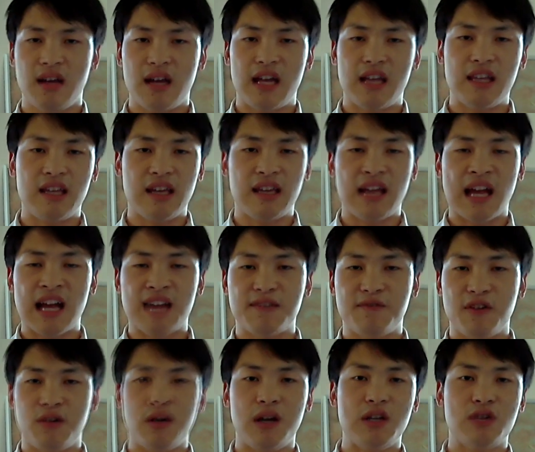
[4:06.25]
And it has
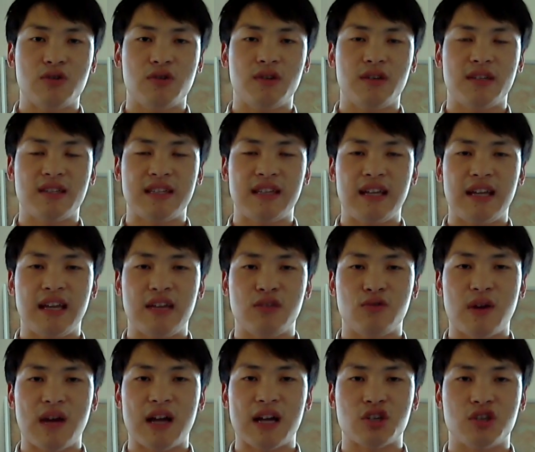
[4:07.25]
very interesting
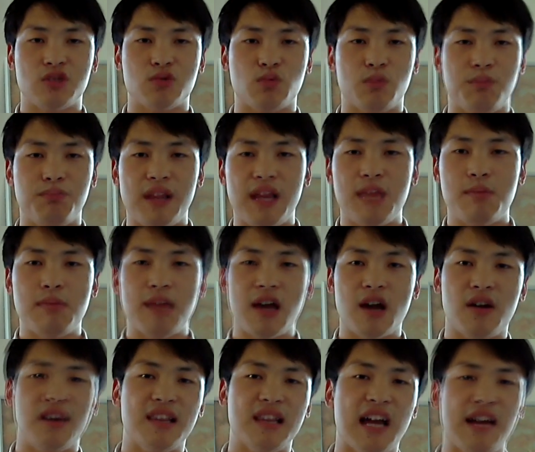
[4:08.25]
interactions with Blade
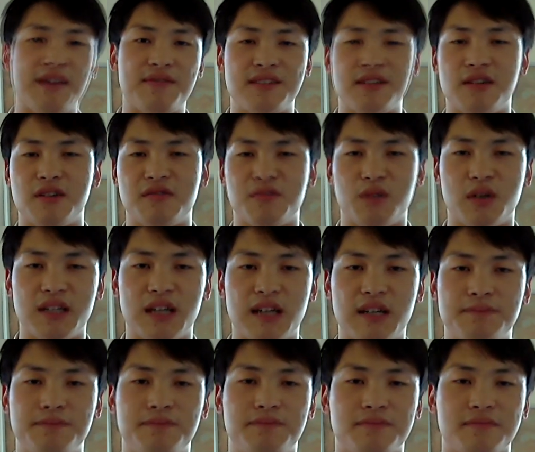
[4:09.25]
Mail and lifesteal and whatnot.